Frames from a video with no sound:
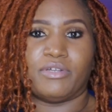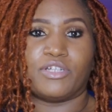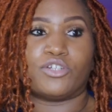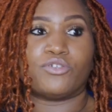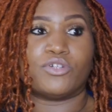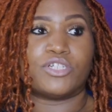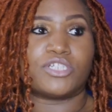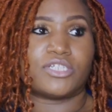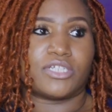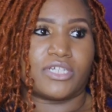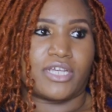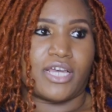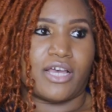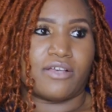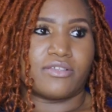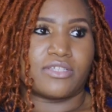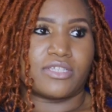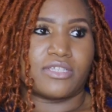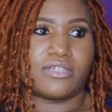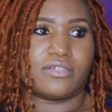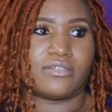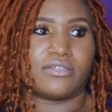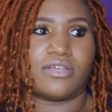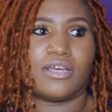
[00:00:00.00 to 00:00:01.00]
in Christian
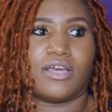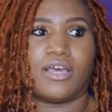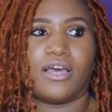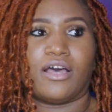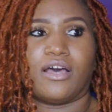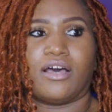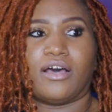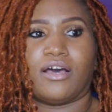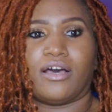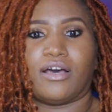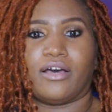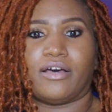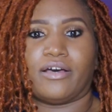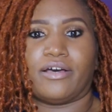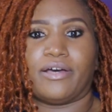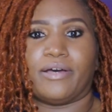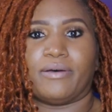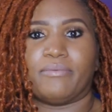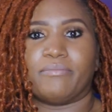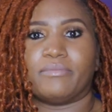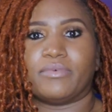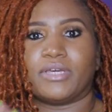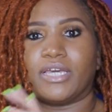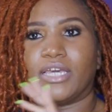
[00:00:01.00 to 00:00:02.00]
counseling,
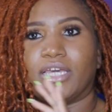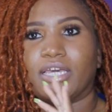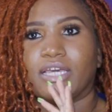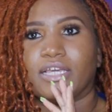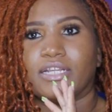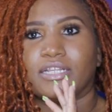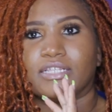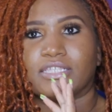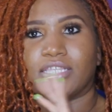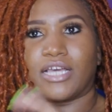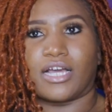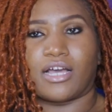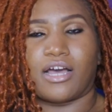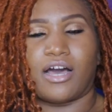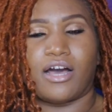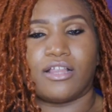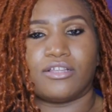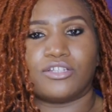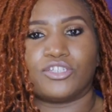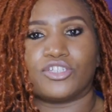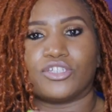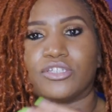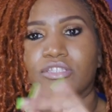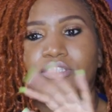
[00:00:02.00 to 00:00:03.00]
and
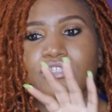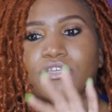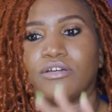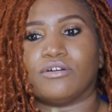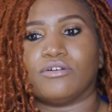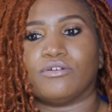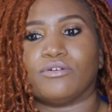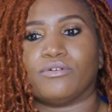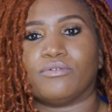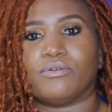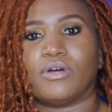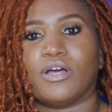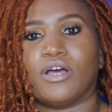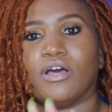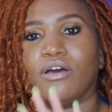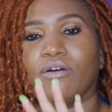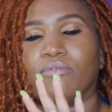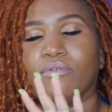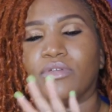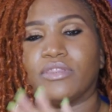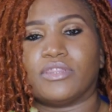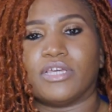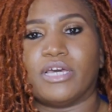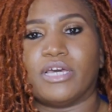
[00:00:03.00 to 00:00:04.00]
psychology. So with